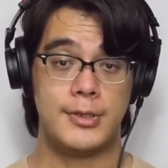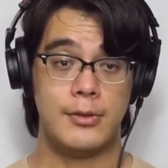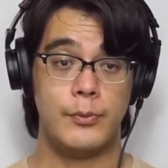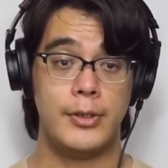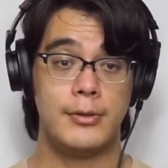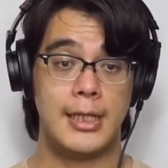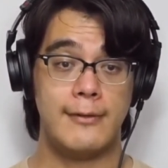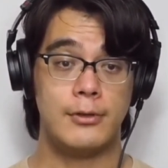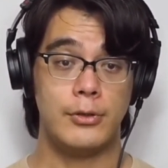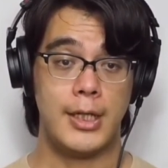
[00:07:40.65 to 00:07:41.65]
in
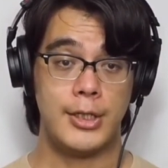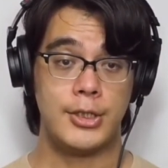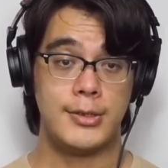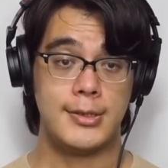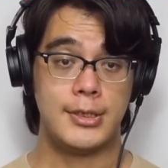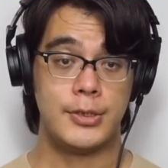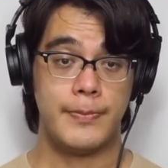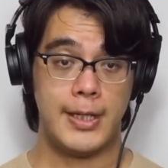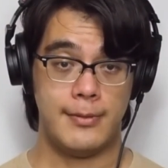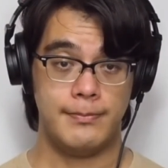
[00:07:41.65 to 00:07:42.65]
real-life locations in
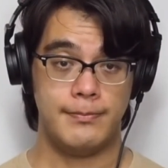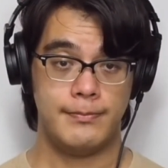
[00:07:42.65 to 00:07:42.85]
Japan.